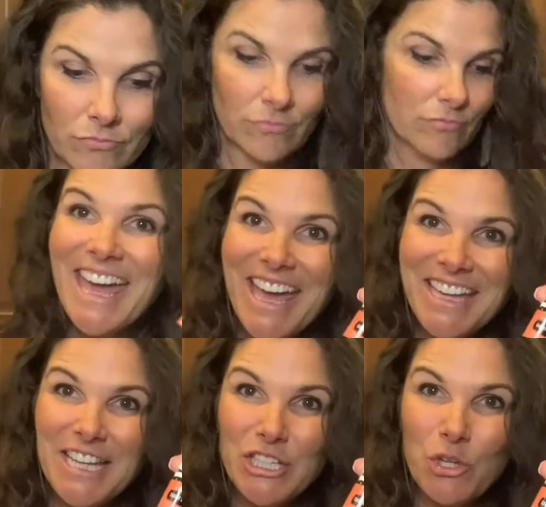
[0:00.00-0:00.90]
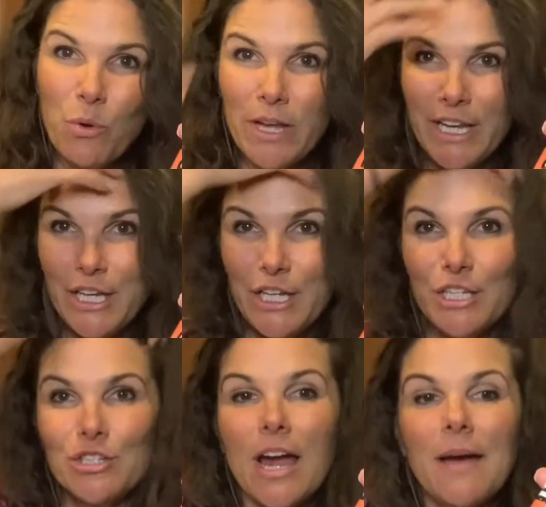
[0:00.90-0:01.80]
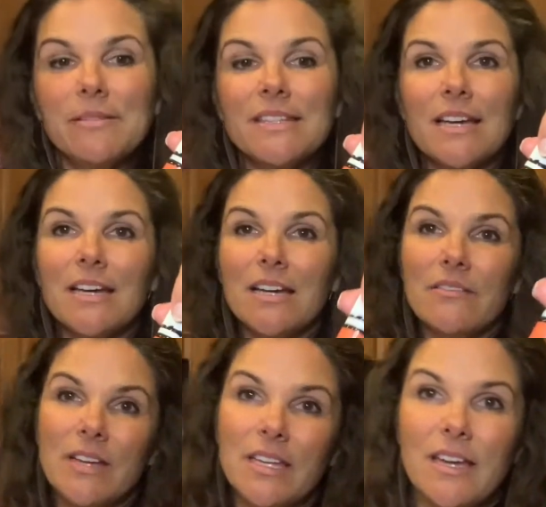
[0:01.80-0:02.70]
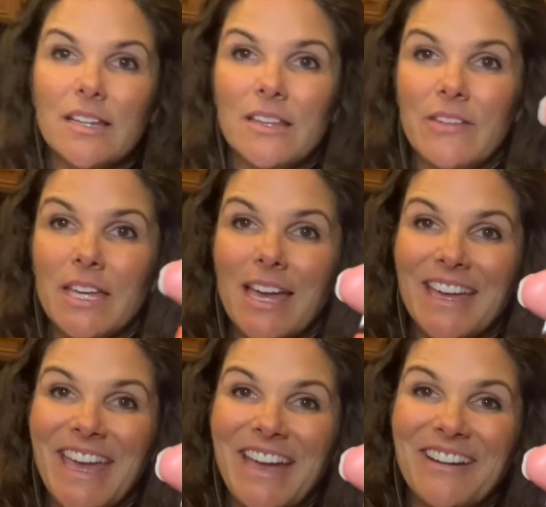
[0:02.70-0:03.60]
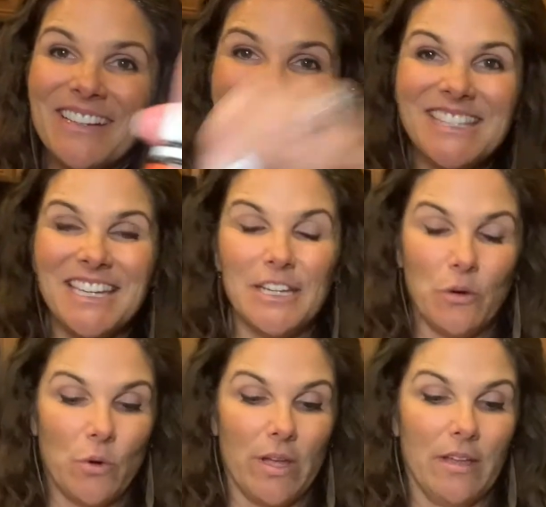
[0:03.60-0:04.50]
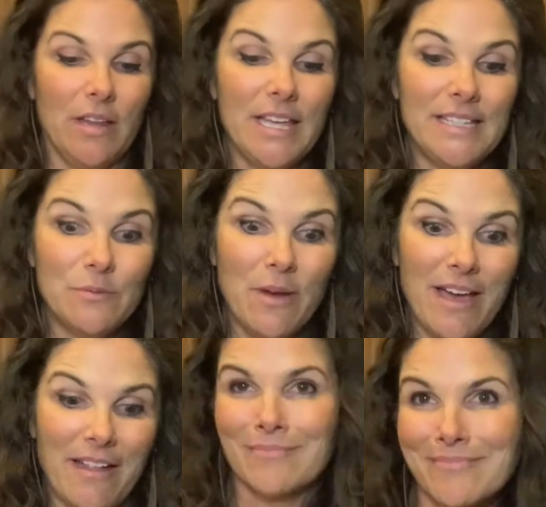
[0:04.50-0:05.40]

And 20 drops of Young Living carrot seed oil as well.